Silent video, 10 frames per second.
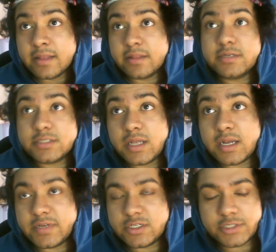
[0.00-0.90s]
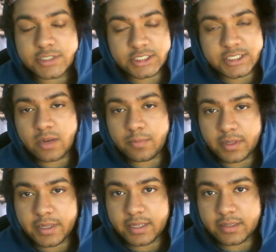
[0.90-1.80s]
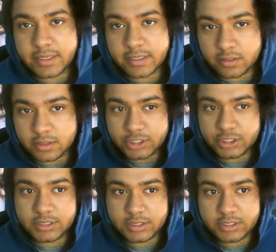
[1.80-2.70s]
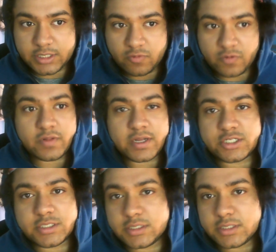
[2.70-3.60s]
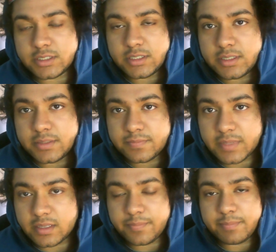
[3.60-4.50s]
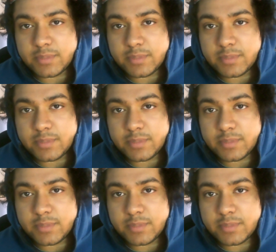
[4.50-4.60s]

there's a lot of interesting sound play like collisions and reflections in the